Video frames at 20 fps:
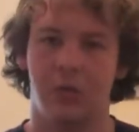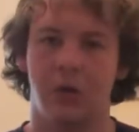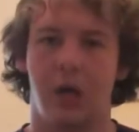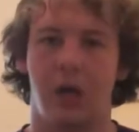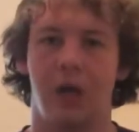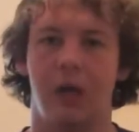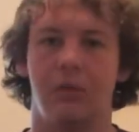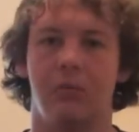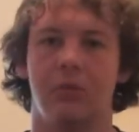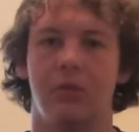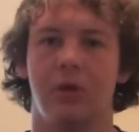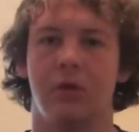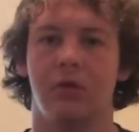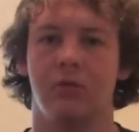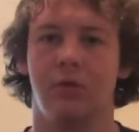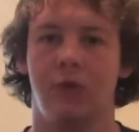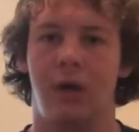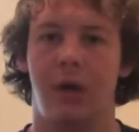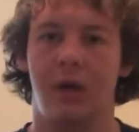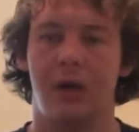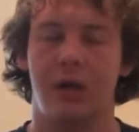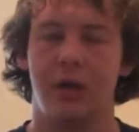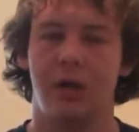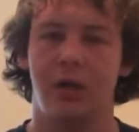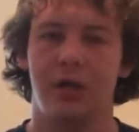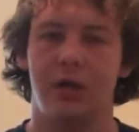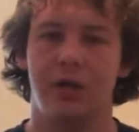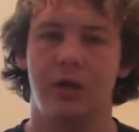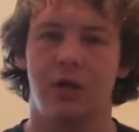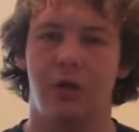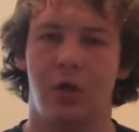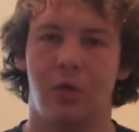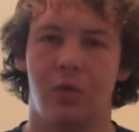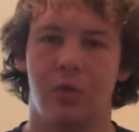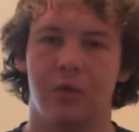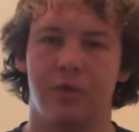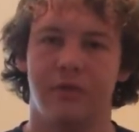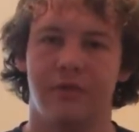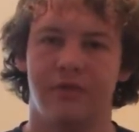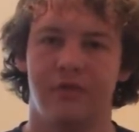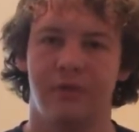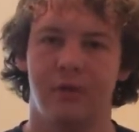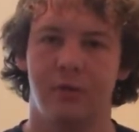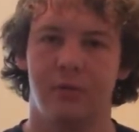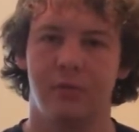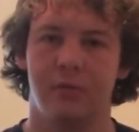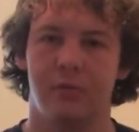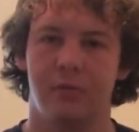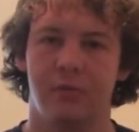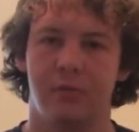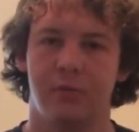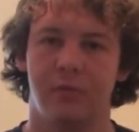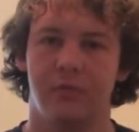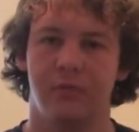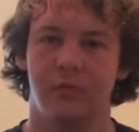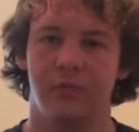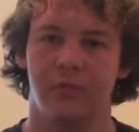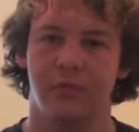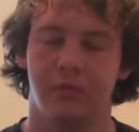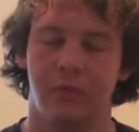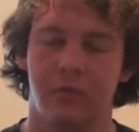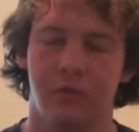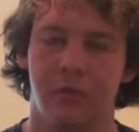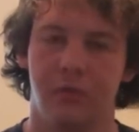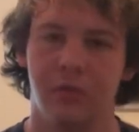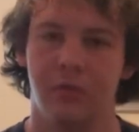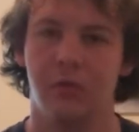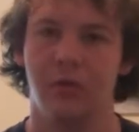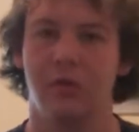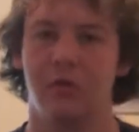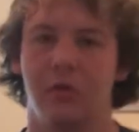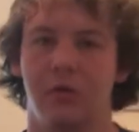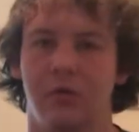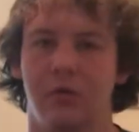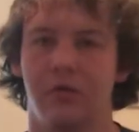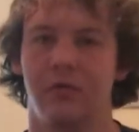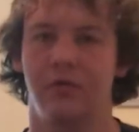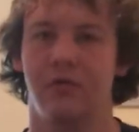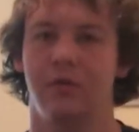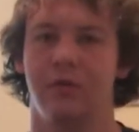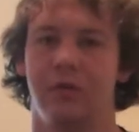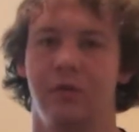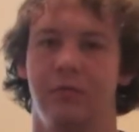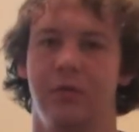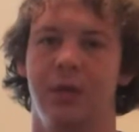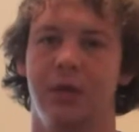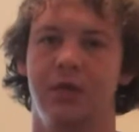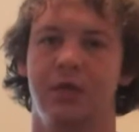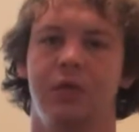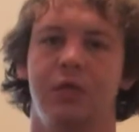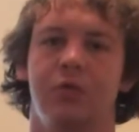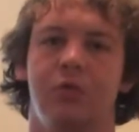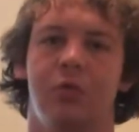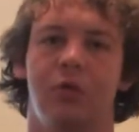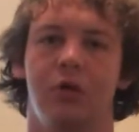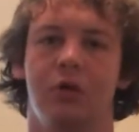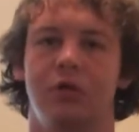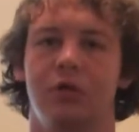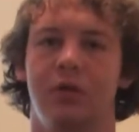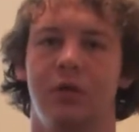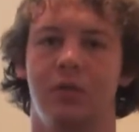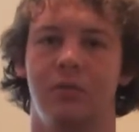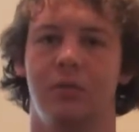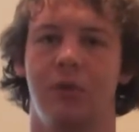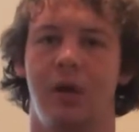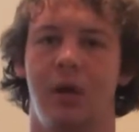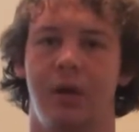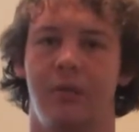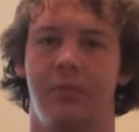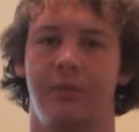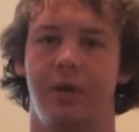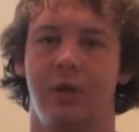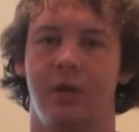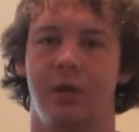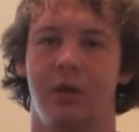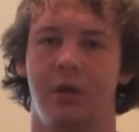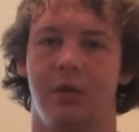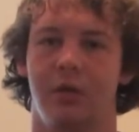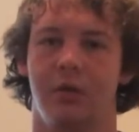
I'm going to rank each Star Wars film from the best to the worst in my opinion.